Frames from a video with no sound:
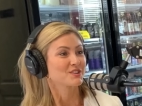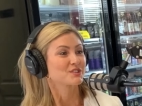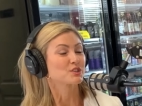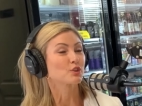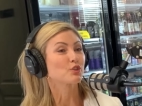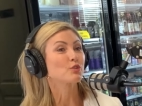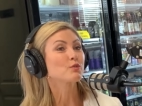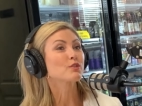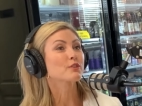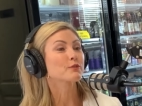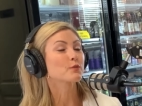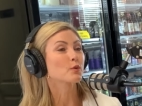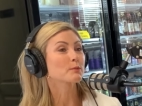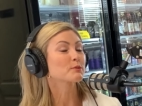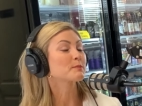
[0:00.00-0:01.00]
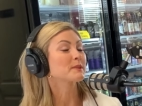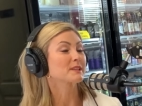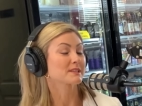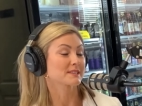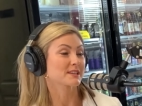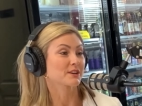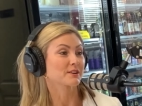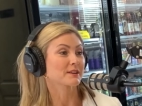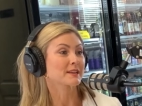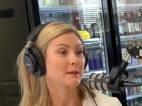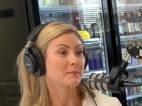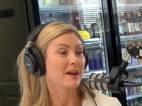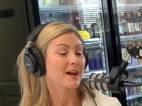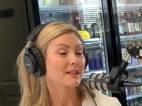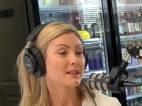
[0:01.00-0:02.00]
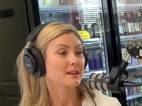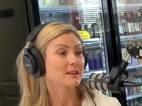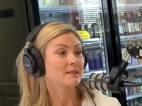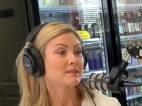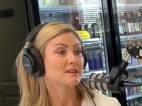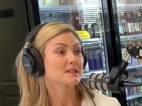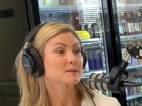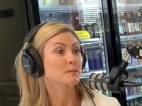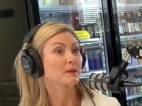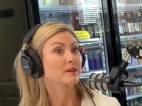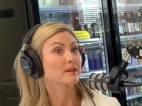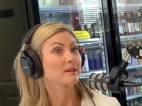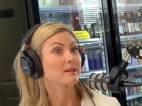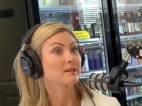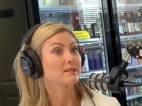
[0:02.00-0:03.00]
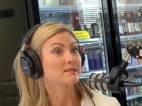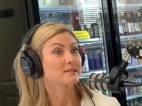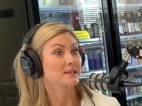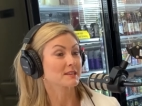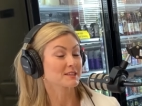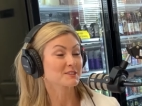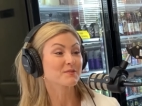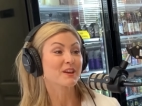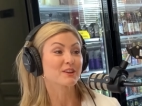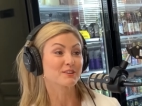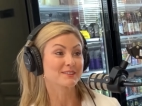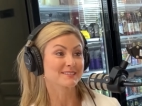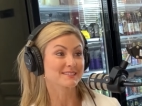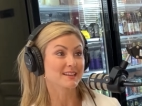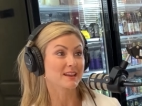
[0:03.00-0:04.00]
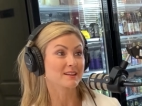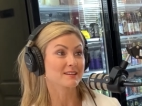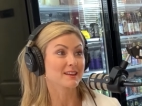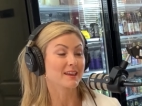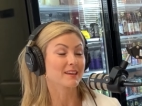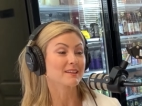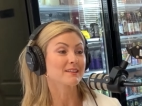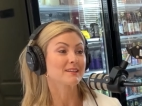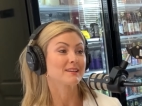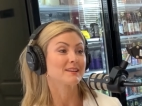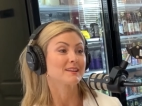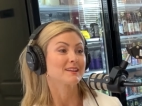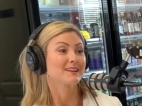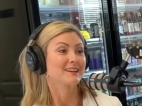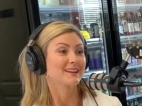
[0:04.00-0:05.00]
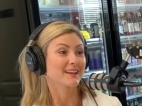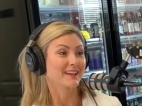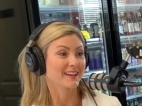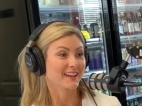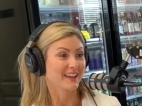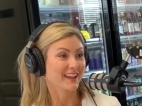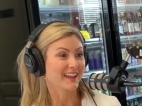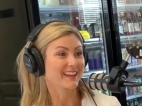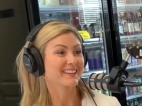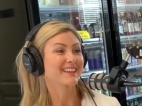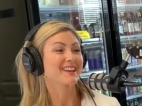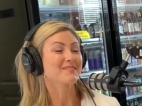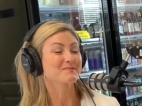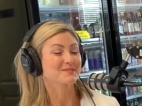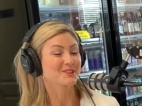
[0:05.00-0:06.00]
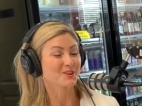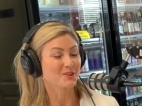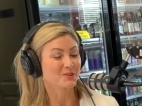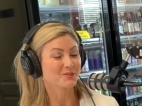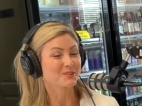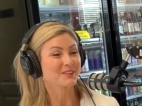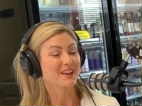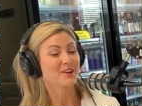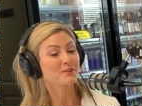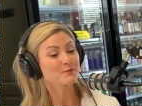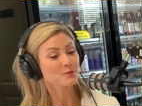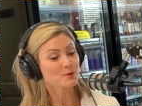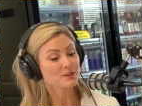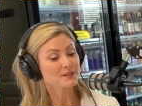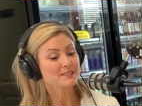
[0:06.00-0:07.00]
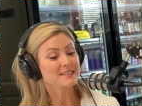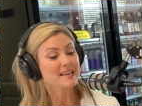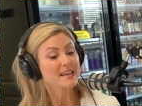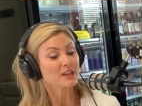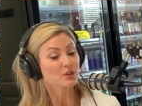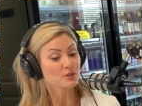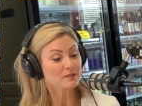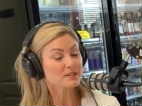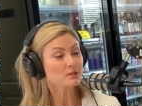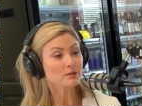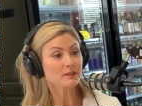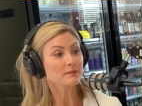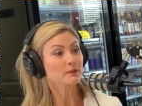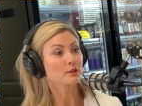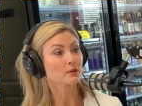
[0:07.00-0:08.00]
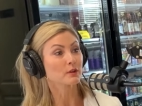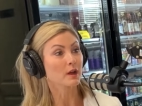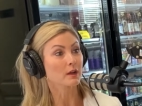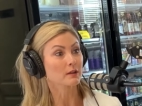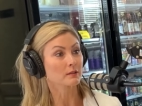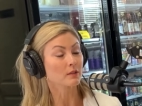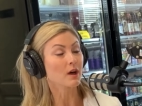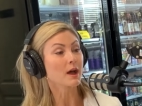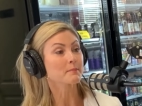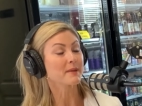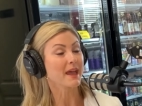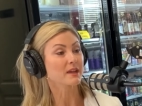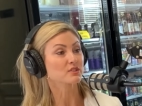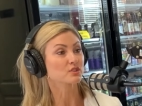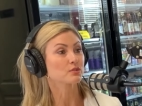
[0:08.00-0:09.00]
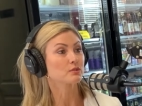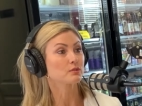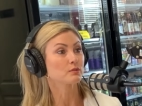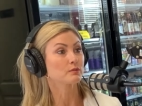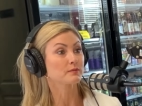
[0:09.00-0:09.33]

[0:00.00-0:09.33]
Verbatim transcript: So you are former military, and I'm highlighting yeah. this because it is Veterans Day today. Yeah, Air Force, am I? Yep. So Air Force, you still give a, a lot back to